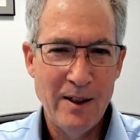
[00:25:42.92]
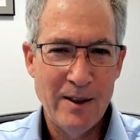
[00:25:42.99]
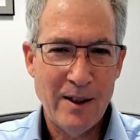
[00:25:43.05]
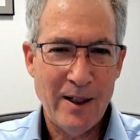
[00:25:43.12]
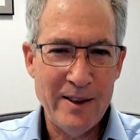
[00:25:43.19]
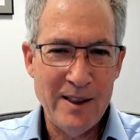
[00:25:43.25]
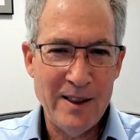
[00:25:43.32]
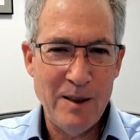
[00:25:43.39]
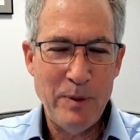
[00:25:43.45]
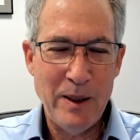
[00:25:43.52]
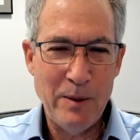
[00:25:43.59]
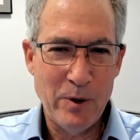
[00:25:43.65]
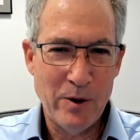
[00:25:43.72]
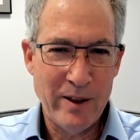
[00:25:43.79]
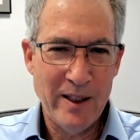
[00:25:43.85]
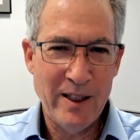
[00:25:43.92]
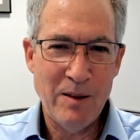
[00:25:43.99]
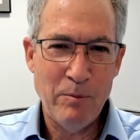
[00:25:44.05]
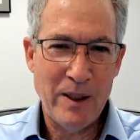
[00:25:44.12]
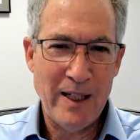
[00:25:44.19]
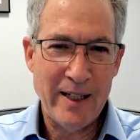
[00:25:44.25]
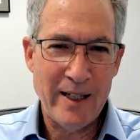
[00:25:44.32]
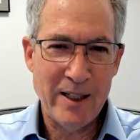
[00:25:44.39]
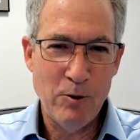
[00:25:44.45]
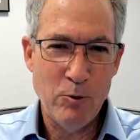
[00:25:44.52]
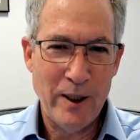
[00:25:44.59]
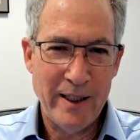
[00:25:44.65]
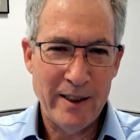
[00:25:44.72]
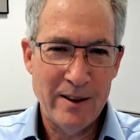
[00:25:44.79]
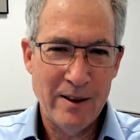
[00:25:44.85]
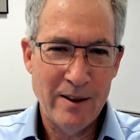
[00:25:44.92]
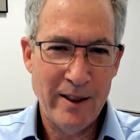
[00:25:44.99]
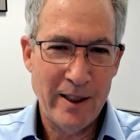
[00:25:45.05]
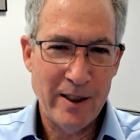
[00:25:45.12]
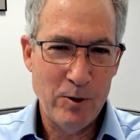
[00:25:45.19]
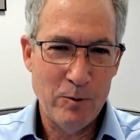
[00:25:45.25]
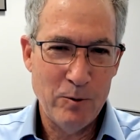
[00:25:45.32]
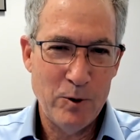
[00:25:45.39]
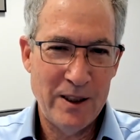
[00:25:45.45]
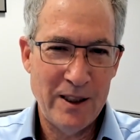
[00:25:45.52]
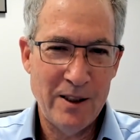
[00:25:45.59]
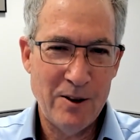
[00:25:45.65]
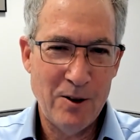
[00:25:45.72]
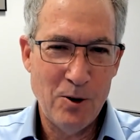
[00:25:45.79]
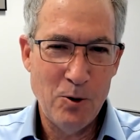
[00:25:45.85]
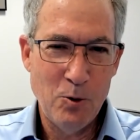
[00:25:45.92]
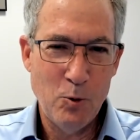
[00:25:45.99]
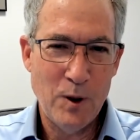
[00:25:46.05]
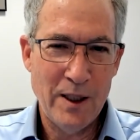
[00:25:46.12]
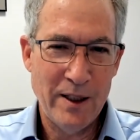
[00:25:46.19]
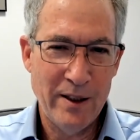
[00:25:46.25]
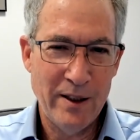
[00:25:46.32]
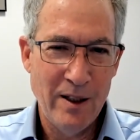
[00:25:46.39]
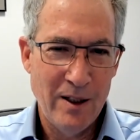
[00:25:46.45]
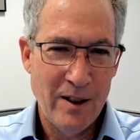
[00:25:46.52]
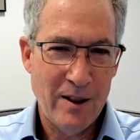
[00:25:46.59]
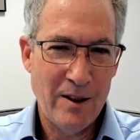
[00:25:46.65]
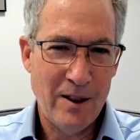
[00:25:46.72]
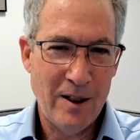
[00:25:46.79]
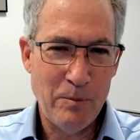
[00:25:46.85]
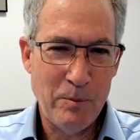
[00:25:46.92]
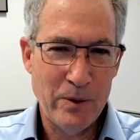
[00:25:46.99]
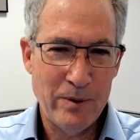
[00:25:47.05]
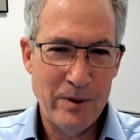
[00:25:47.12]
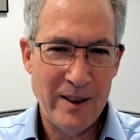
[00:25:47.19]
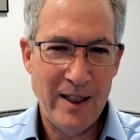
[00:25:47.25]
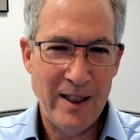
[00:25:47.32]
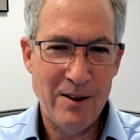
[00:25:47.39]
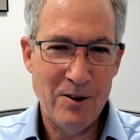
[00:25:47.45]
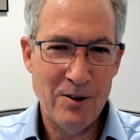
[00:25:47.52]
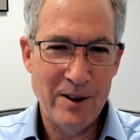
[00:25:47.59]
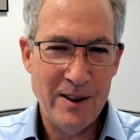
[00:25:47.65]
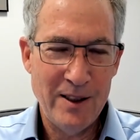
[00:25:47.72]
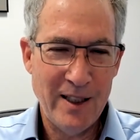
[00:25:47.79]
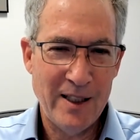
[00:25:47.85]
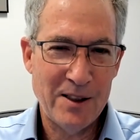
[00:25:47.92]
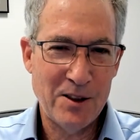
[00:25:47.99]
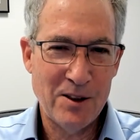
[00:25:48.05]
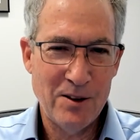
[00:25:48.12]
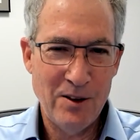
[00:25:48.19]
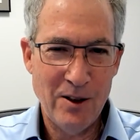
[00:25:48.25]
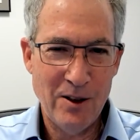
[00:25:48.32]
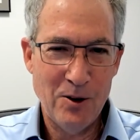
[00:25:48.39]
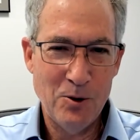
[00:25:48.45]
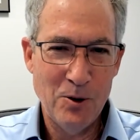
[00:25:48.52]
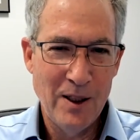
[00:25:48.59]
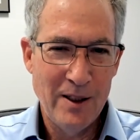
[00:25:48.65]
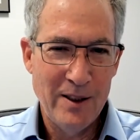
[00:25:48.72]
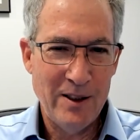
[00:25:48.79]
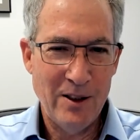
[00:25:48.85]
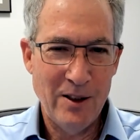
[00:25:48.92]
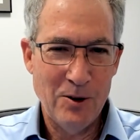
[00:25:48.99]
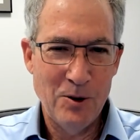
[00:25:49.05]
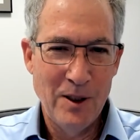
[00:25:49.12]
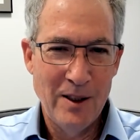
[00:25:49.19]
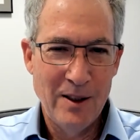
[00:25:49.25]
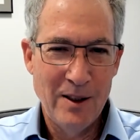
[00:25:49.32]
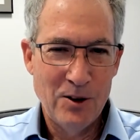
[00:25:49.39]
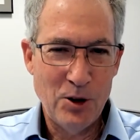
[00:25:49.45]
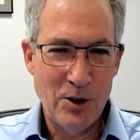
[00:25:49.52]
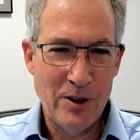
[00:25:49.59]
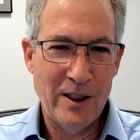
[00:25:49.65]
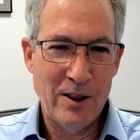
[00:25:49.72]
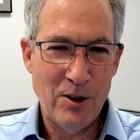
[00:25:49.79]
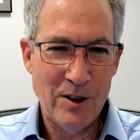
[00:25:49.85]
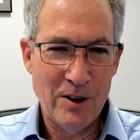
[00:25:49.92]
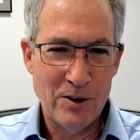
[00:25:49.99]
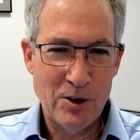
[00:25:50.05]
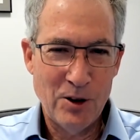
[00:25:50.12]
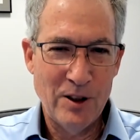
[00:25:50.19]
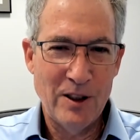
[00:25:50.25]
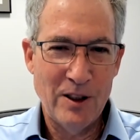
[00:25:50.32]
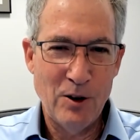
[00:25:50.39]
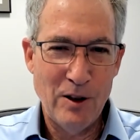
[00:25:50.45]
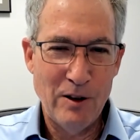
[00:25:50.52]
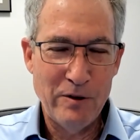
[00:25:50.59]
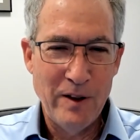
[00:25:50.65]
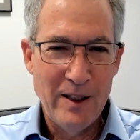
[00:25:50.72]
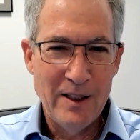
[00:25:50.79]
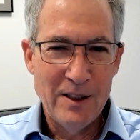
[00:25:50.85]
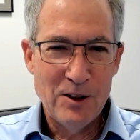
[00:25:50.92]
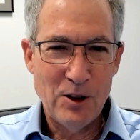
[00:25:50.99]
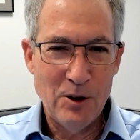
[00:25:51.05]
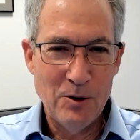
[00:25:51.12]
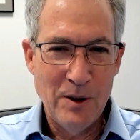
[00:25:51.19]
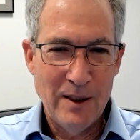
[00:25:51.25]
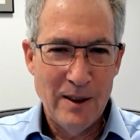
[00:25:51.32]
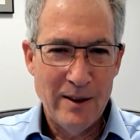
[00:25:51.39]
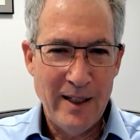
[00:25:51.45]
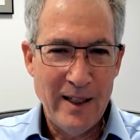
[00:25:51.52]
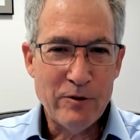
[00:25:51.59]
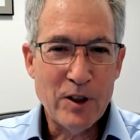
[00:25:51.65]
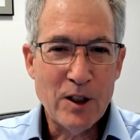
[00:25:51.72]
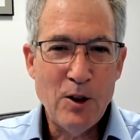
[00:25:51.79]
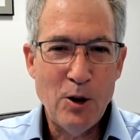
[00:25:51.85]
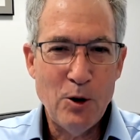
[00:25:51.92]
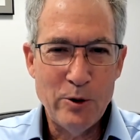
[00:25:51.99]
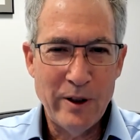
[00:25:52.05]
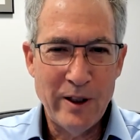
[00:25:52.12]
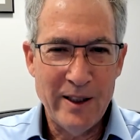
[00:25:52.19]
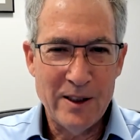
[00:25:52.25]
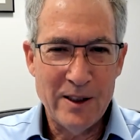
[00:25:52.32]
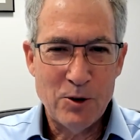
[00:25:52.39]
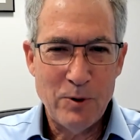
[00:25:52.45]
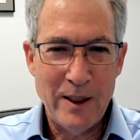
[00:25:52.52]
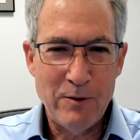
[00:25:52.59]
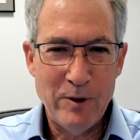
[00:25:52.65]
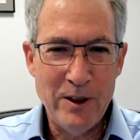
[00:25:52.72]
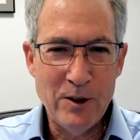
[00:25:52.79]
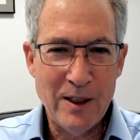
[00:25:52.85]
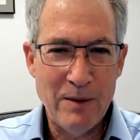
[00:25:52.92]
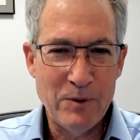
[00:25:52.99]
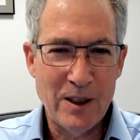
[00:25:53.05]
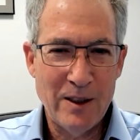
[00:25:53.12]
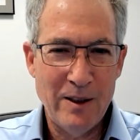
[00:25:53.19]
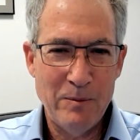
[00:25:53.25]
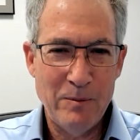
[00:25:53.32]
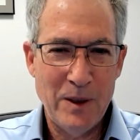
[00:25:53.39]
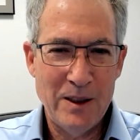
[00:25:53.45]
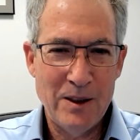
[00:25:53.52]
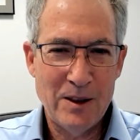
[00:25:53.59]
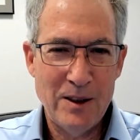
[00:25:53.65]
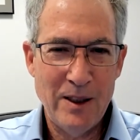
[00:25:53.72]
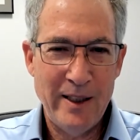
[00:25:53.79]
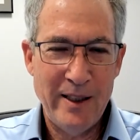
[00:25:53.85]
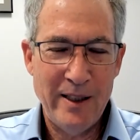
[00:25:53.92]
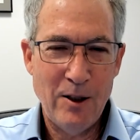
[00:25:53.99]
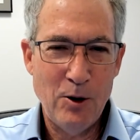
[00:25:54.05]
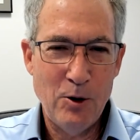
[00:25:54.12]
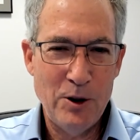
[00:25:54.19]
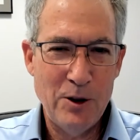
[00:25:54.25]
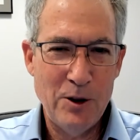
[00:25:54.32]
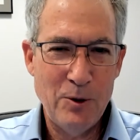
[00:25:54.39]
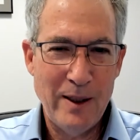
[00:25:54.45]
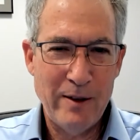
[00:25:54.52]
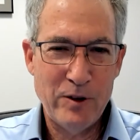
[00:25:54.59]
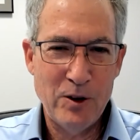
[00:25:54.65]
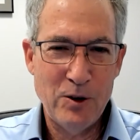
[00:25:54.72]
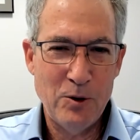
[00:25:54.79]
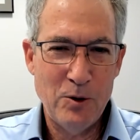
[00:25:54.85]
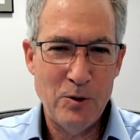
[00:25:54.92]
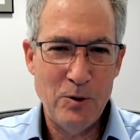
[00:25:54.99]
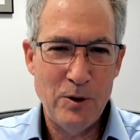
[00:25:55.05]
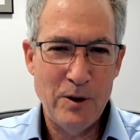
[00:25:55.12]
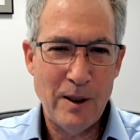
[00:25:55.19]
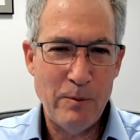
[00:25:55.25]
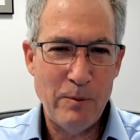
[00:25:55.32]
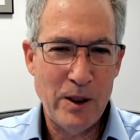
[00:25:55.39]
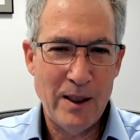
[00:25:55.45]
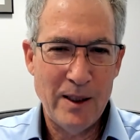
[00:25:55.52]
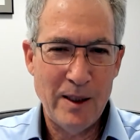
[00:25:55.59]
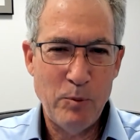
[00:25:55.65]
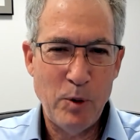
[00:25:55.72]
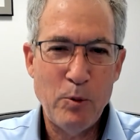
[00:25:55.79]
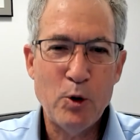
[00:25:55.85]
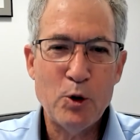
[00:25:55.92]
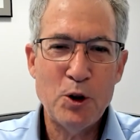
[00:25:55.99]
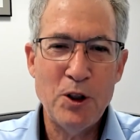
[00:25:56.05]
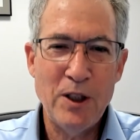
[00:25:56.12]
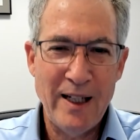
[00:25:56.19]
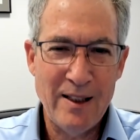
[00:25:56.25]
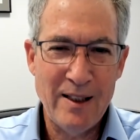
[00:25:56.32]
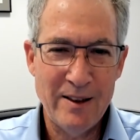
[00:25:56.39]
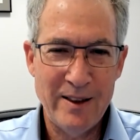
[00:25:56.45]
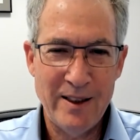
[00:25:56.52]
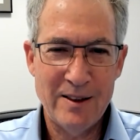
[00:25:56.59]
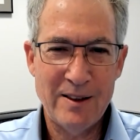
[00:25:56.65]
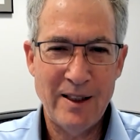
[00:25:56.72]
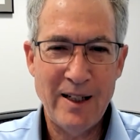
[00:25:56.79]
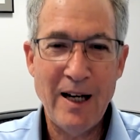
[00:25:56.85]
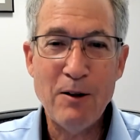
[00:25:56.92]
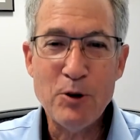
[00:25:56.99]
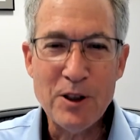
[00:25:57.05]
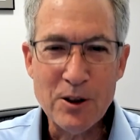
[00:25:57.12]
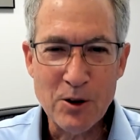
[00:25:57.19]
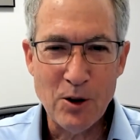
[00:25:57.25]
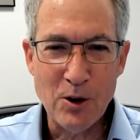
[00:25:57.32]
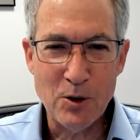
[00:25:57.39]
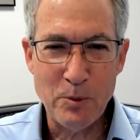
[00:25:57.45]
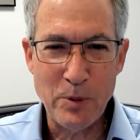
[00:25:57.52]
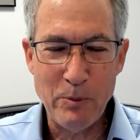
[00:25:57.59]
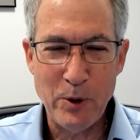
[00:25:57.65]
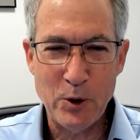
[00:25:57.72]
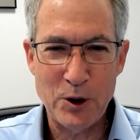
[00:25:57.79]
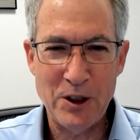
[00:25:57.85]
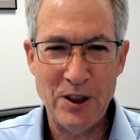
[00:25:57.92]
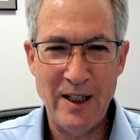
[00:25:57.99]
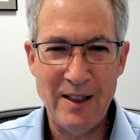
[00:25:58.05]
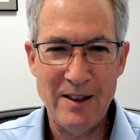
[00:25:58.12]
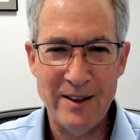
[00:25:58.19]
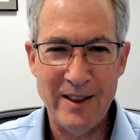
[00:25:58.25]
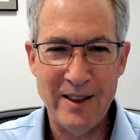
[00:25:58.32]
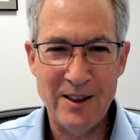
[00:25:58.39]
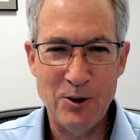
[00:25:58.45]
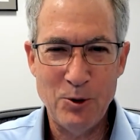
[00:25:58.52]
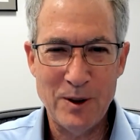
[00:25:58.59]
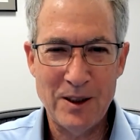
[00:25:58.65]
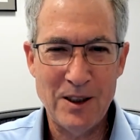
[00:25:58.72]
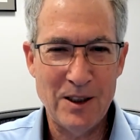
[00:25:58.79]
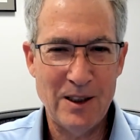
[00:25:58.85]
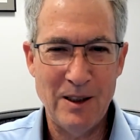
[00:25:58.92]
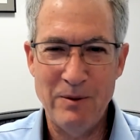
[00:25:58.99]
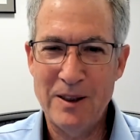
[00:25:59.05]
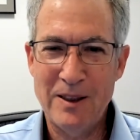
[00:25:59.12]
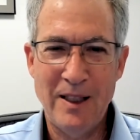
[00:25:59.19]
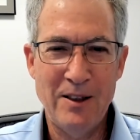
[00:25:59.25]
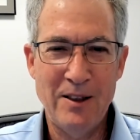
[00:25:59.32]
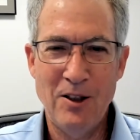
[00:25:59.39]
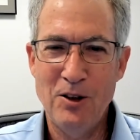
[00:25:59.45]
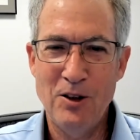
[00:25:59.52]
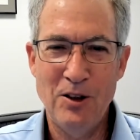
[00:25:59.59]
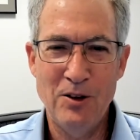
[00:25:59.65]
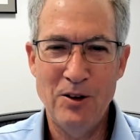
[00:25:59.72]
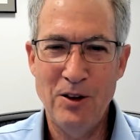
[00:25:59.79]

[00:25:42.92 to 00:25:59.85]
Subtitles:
IT people think in black and white, like 0, 1, up, down, yes, no, turn it on, turn it off. So they have to code things, right? When you come to them and say, oh, you have to apply proportionality, it's like, how do you code proportionality into a system? It's like, no, no, no, no.